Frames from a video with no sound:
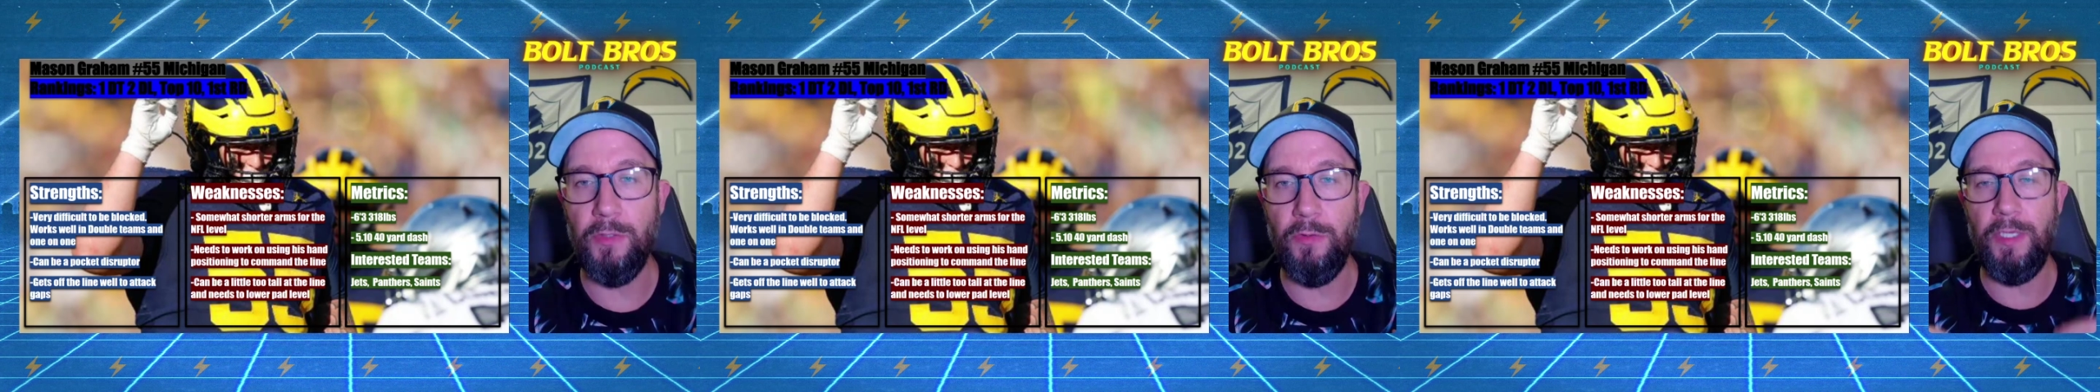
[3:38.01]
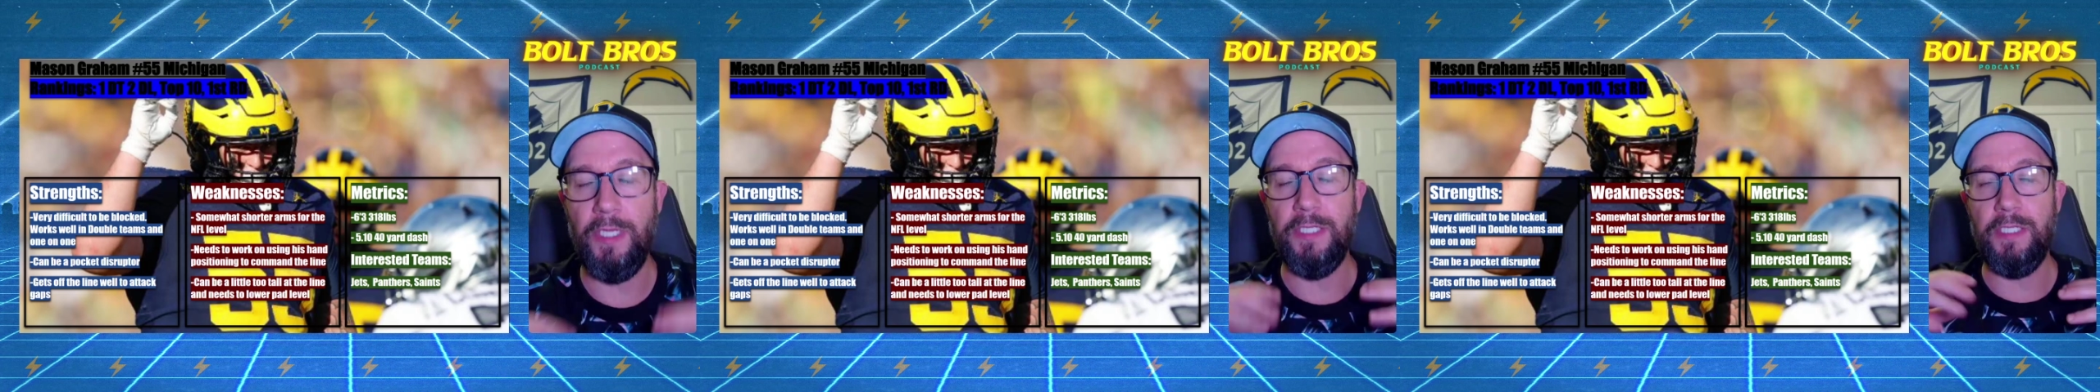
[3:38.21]

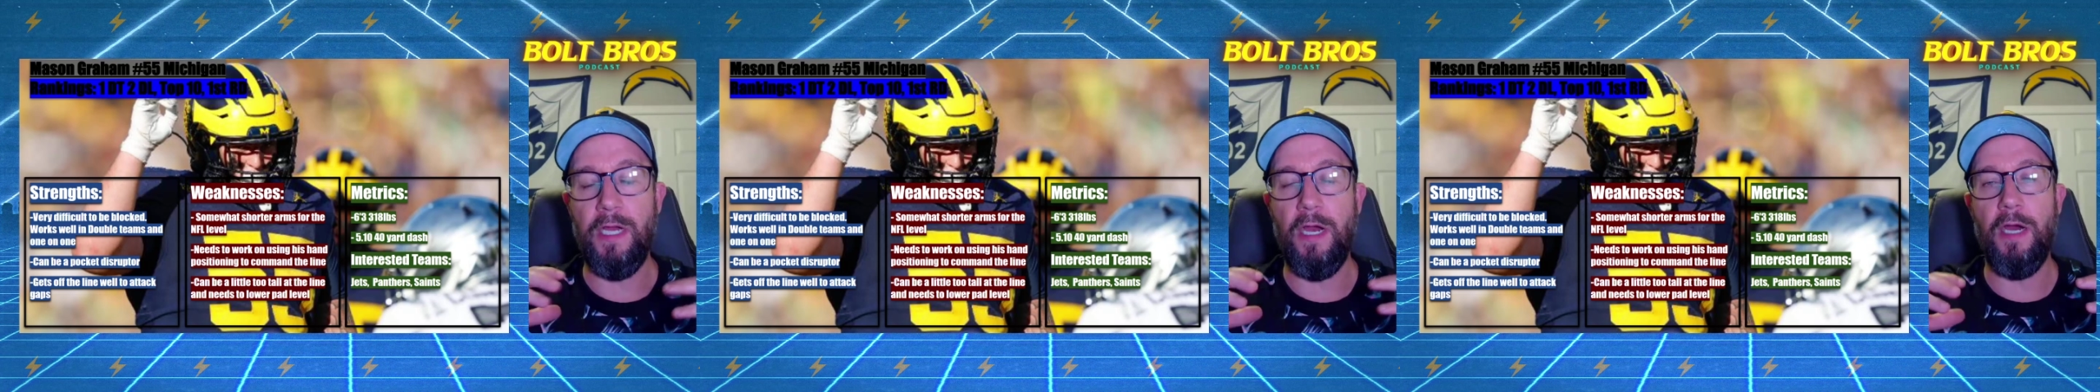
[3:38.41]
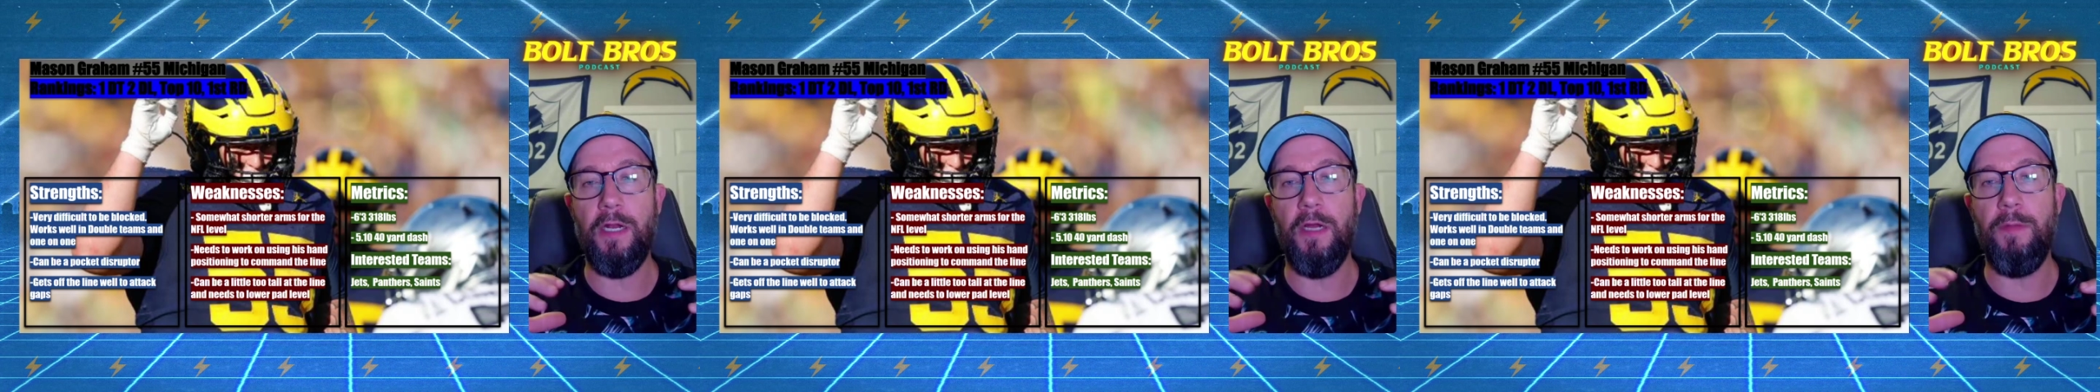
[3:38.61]
so he gets
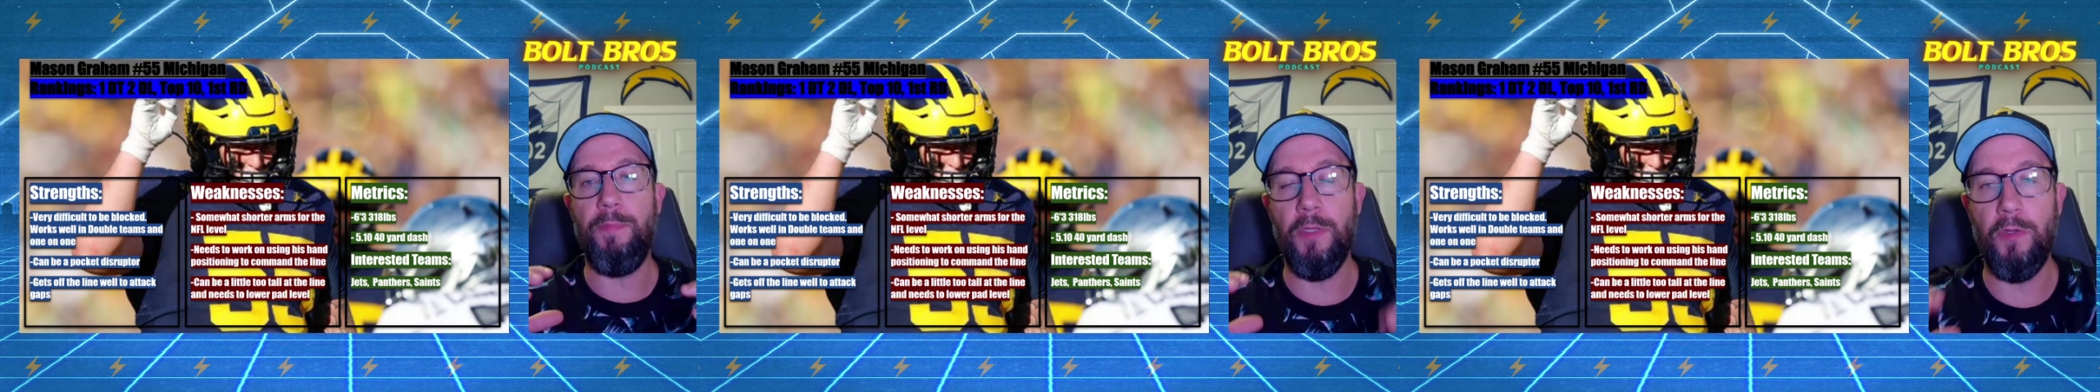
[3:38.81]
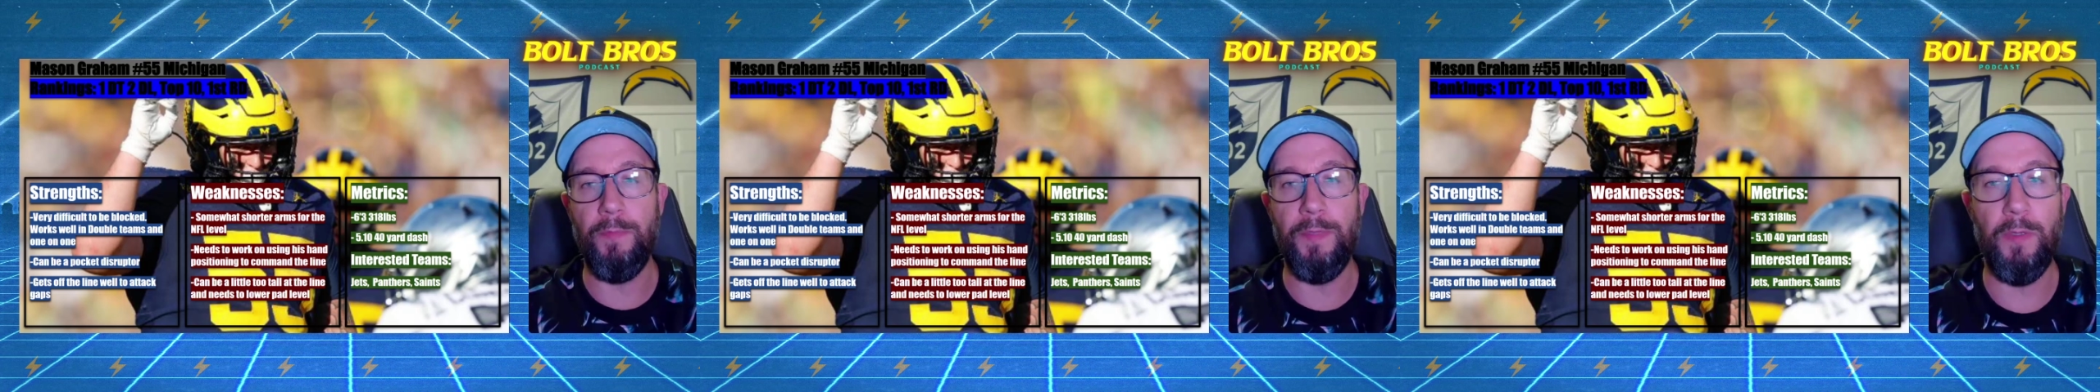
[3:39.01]
caught up a
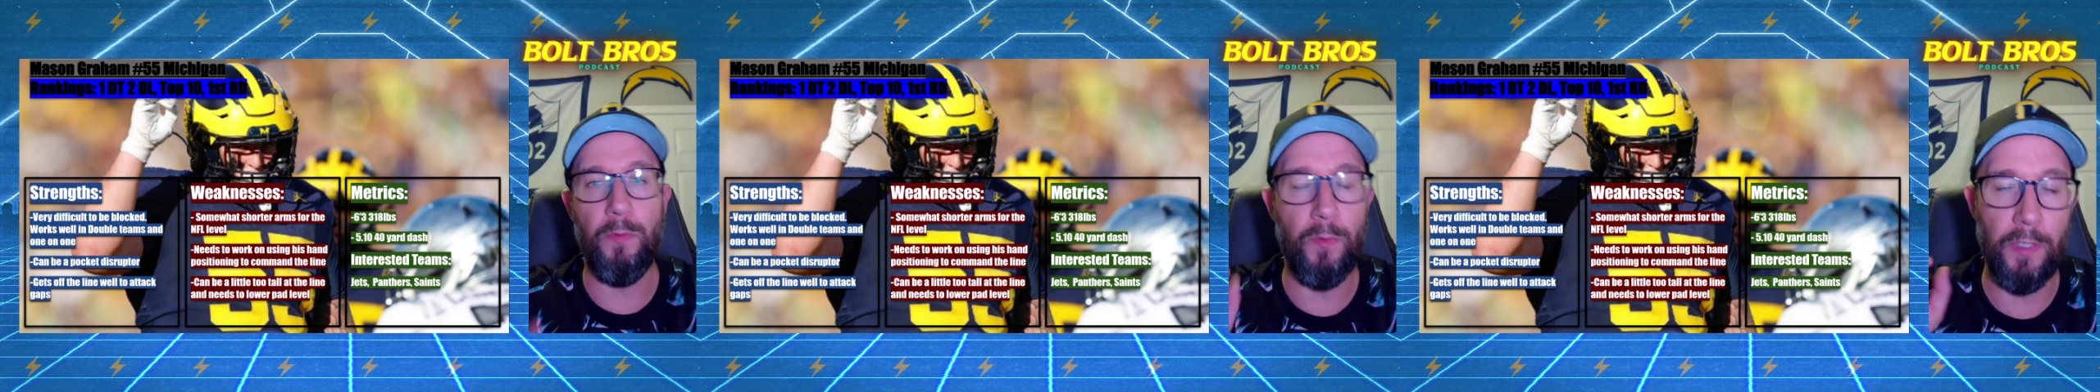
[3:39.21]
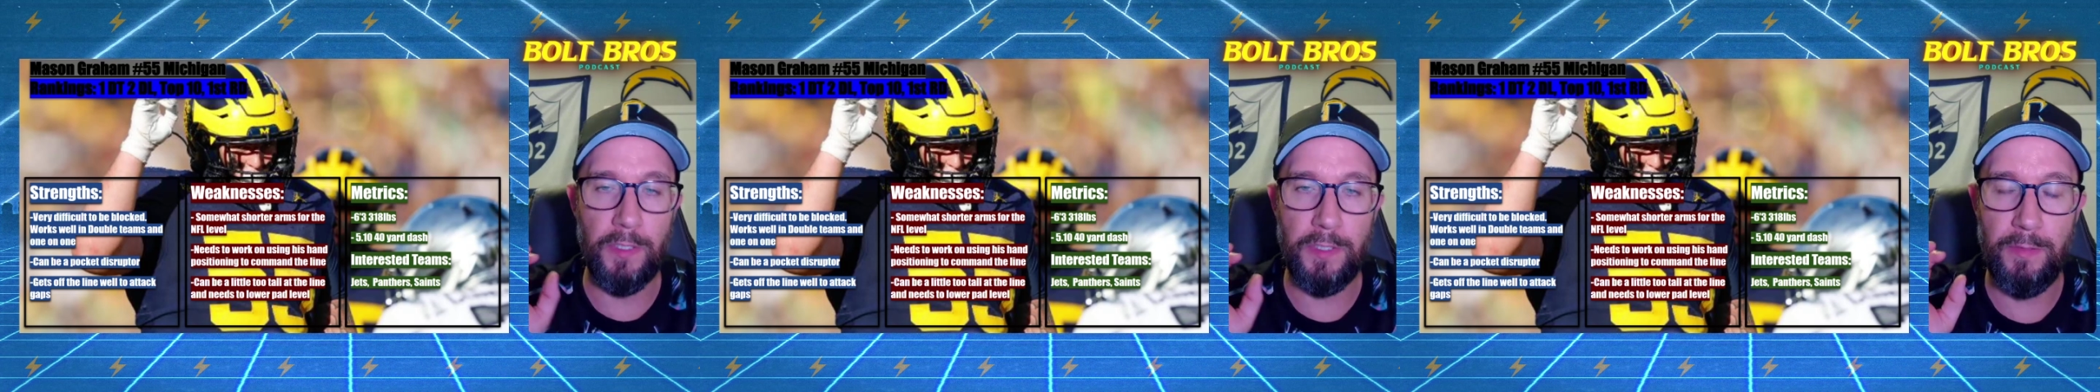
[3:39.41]
little
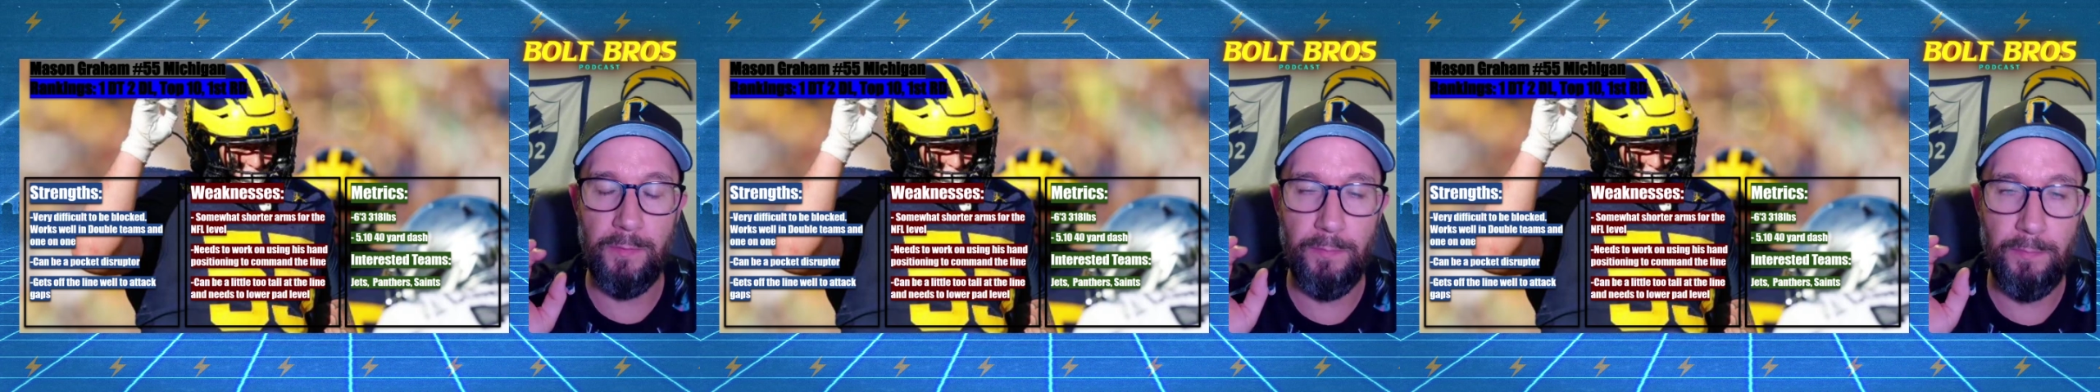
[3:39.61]
bit where